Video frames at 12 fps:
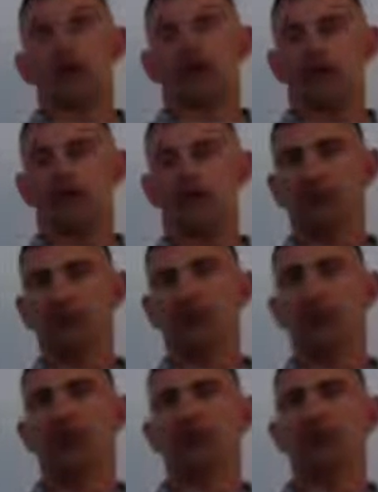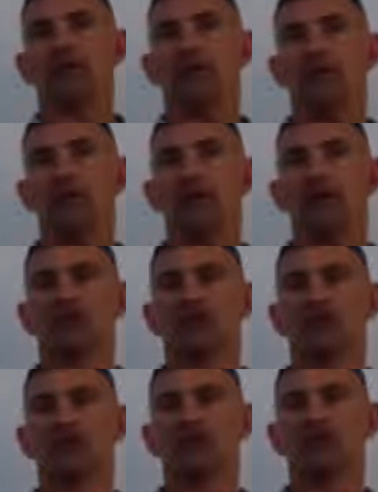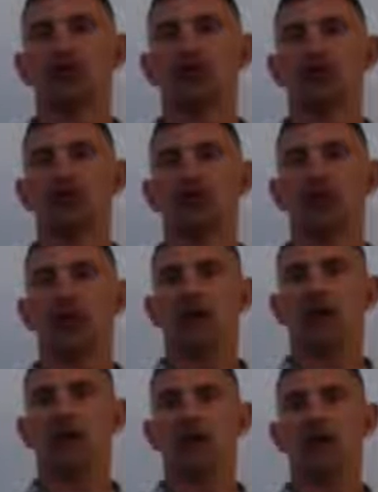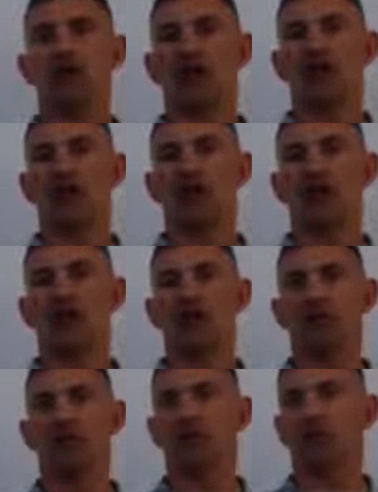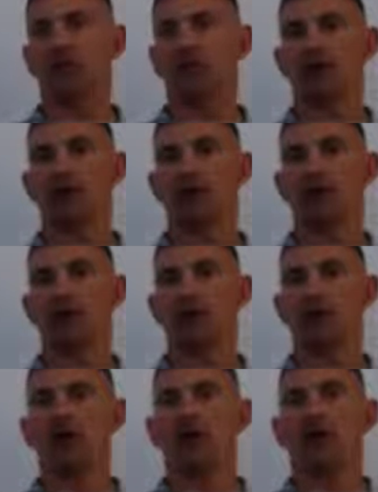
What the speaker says: Subsequent institutional educational opportunities will occur